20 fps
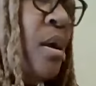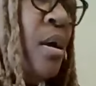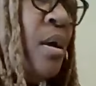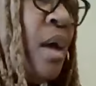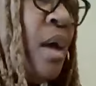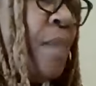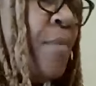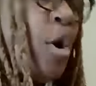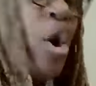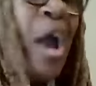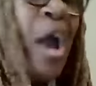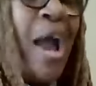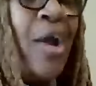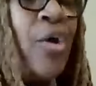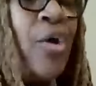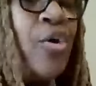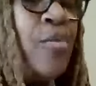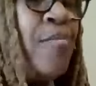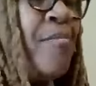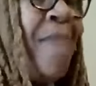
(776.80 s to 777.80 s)
I'm, I
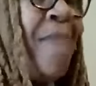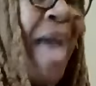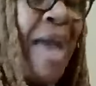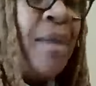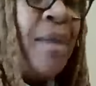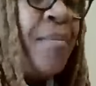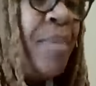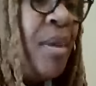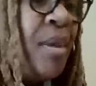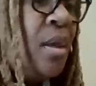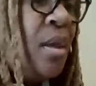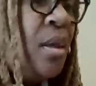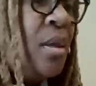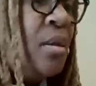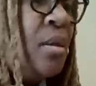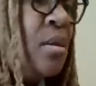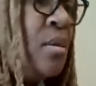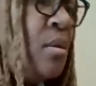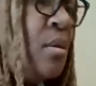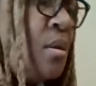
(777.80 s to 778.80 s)
heard
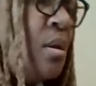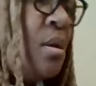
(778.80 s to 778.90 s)
Mattapan,